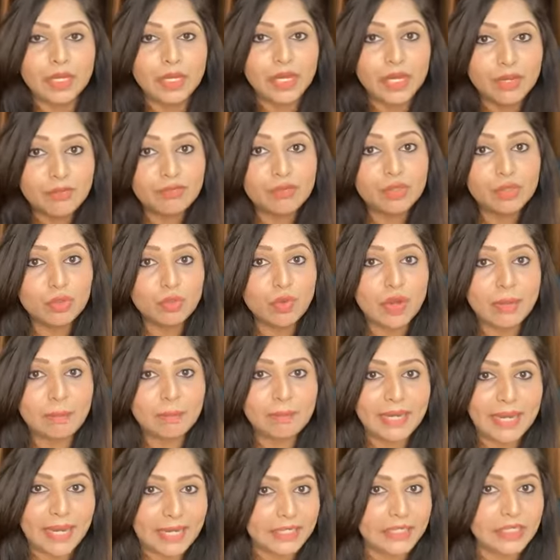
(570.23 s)
If you are
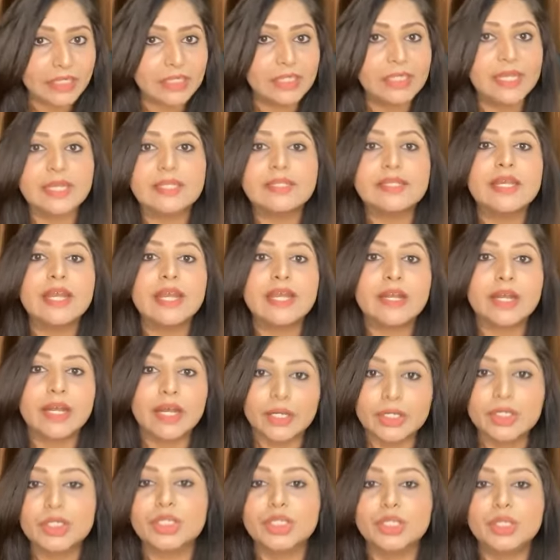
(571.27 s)
planning a laser hair
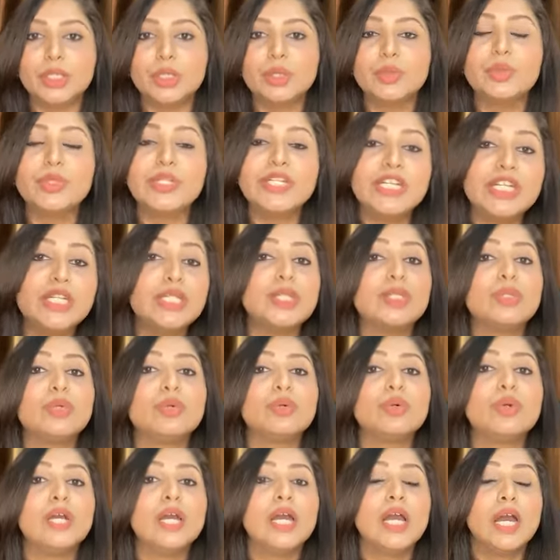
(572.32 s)
reduction, you need
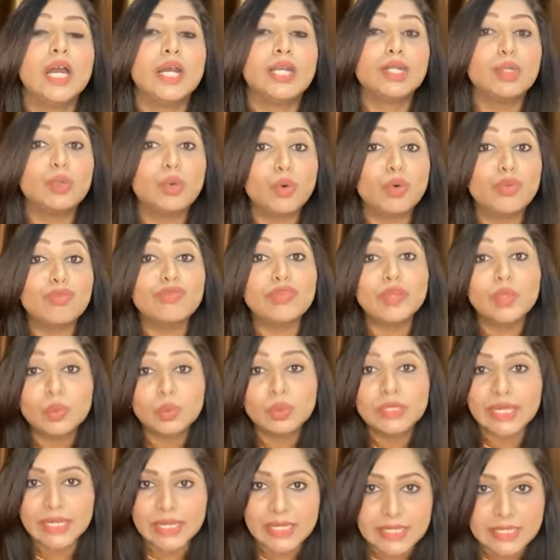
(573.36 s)
to know few
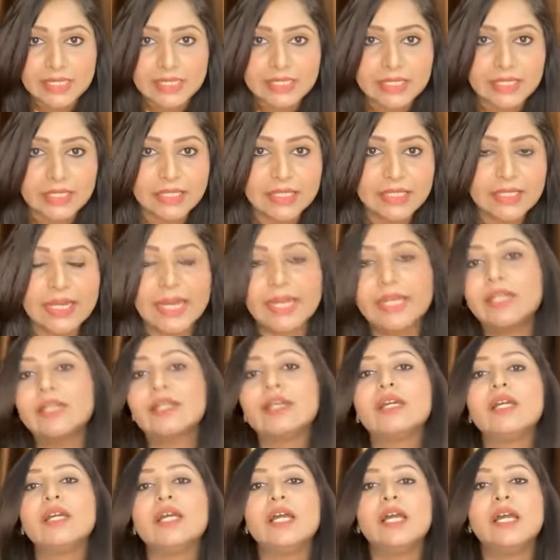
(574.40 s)
things. Like,
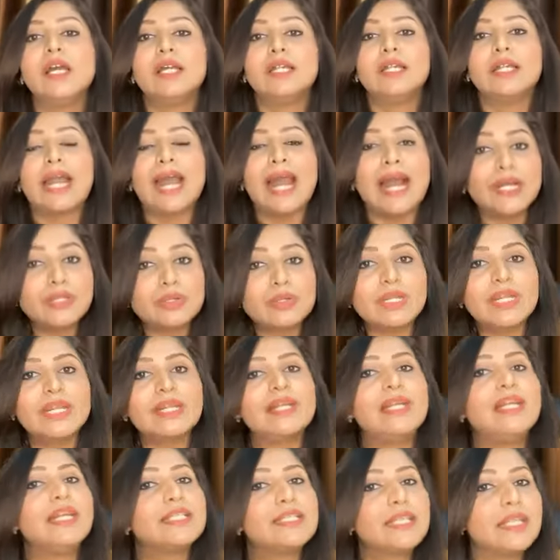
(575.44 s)
actually
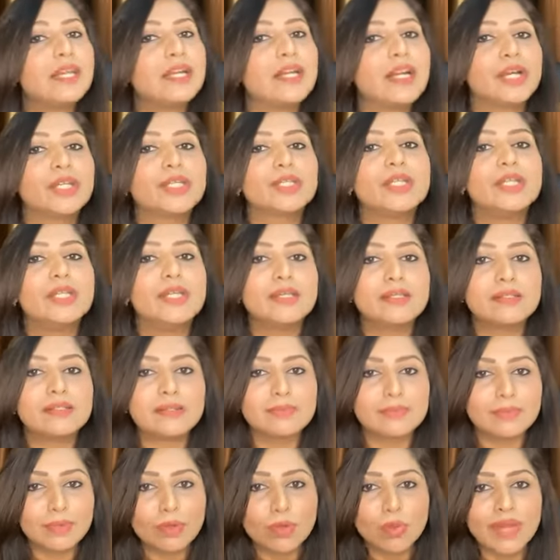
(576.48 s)
laser reduction is
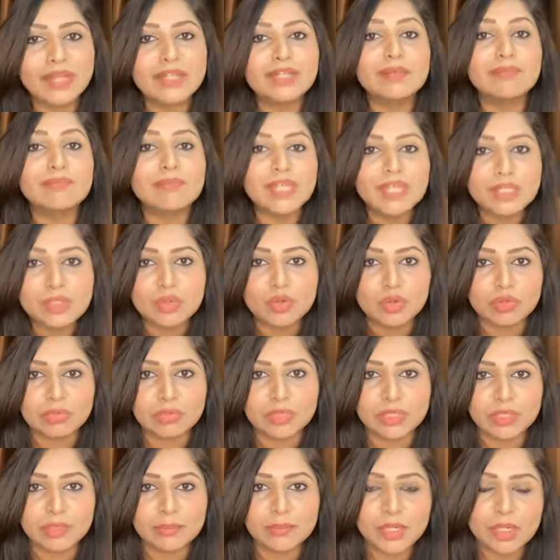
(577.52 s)
quite a
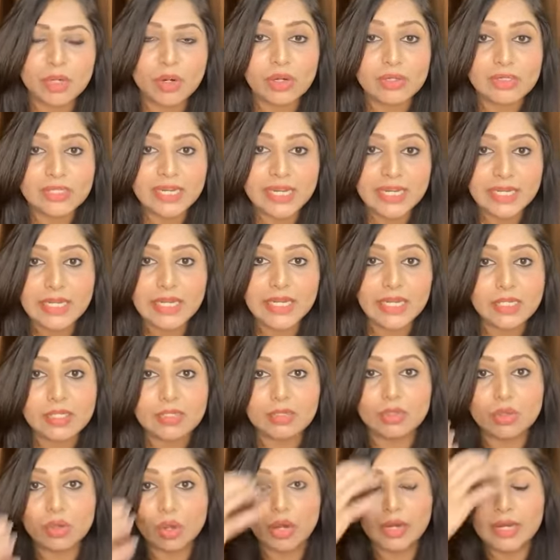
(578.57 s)
misnomer, because it
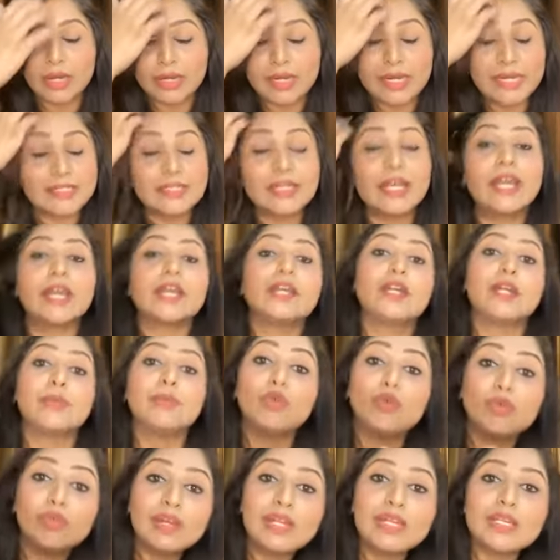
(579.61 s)
is not laser hair
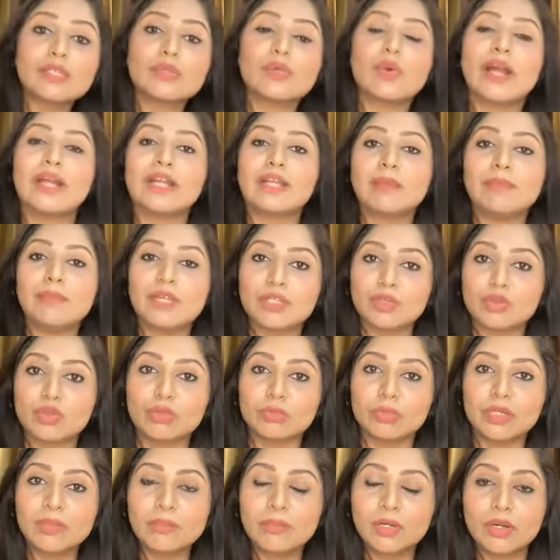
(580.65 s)
removal is quite a
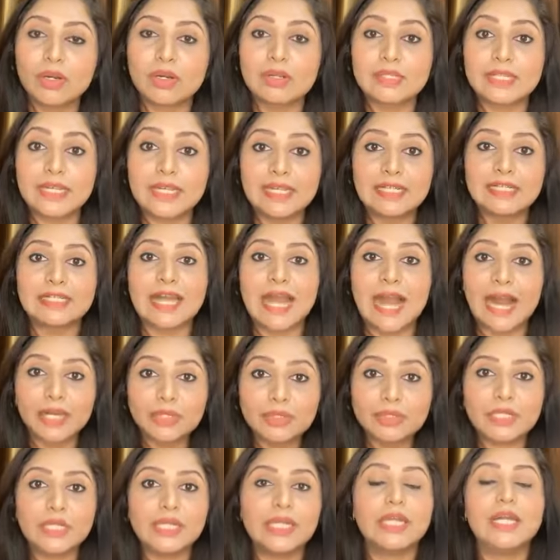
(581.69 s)
misnomer, because it is
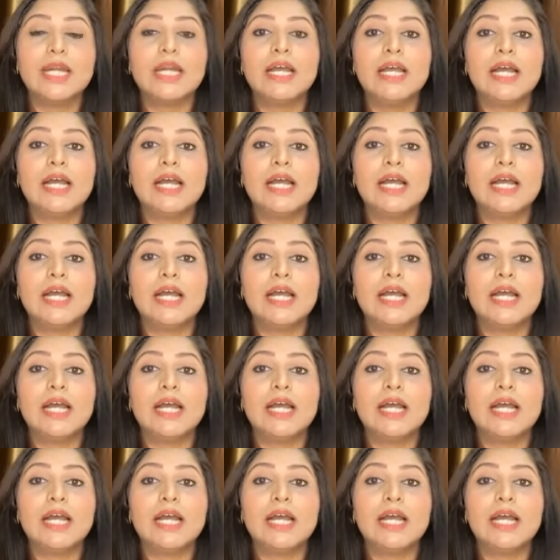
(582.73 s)
actually